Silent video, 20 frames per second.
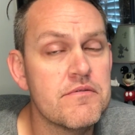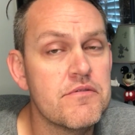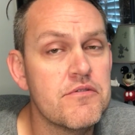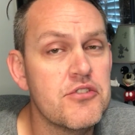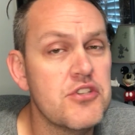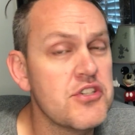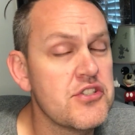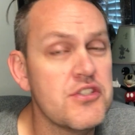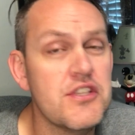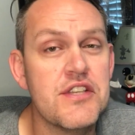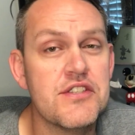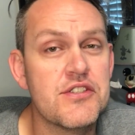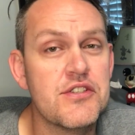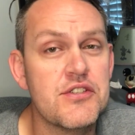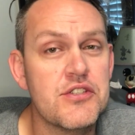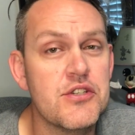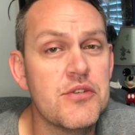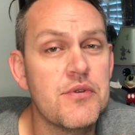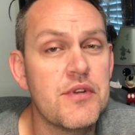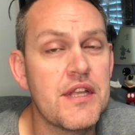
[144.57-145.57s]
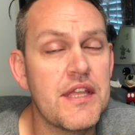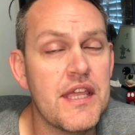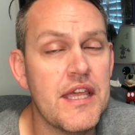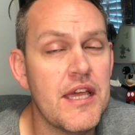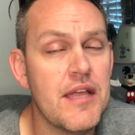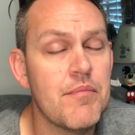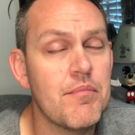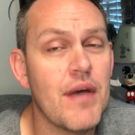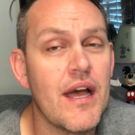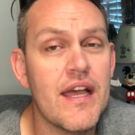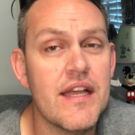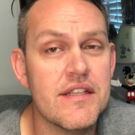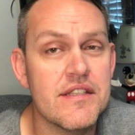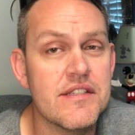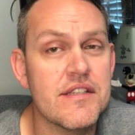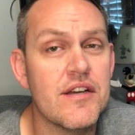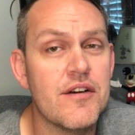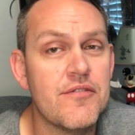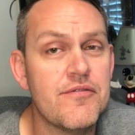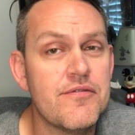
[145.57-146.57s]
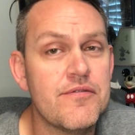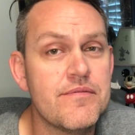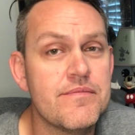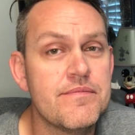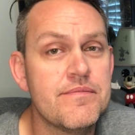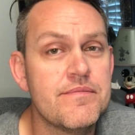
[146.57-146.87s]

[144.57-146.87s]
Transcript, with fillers: Just listen to it again by itself.